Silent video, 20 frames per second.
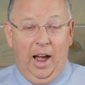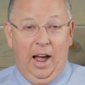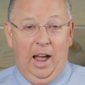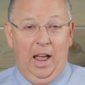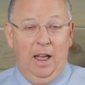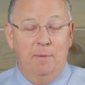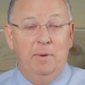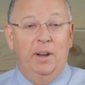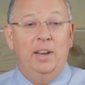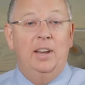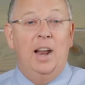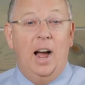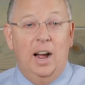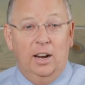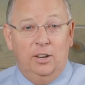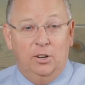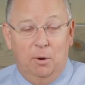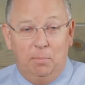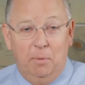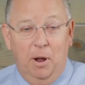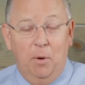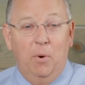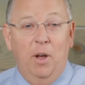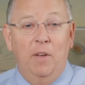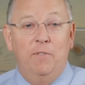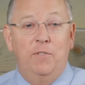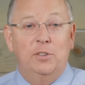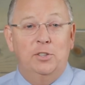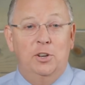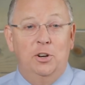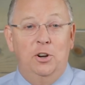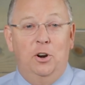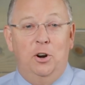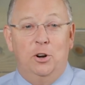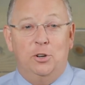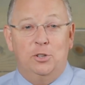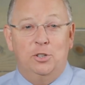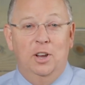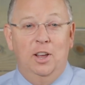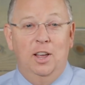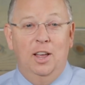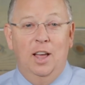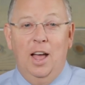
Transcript: I am a doctor, my wife is a nurse.